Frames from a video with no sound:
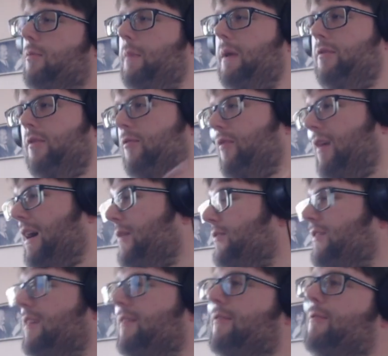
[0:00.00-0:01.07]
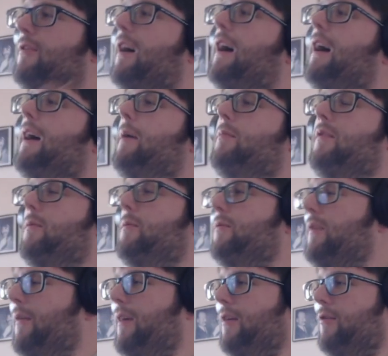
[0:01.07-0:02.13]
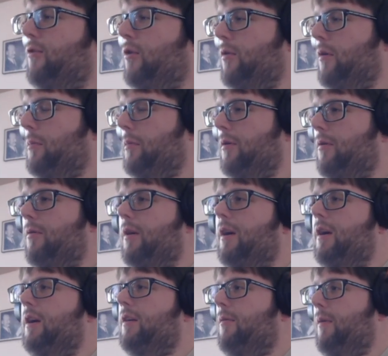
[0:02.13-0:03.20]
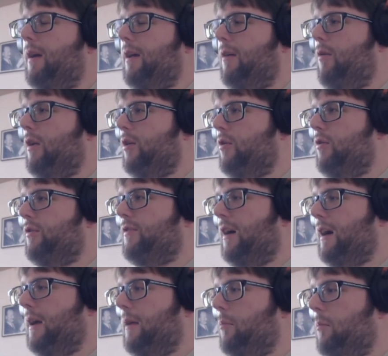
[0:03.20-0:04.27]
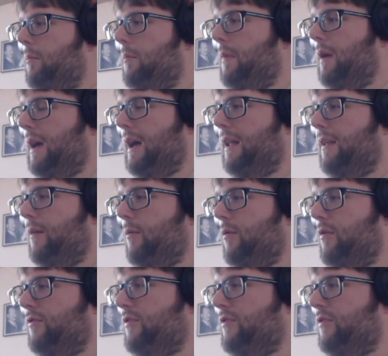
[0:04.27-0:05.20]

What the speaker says: me to the ground several times. It was very adorable. We had a lot of good time, and it was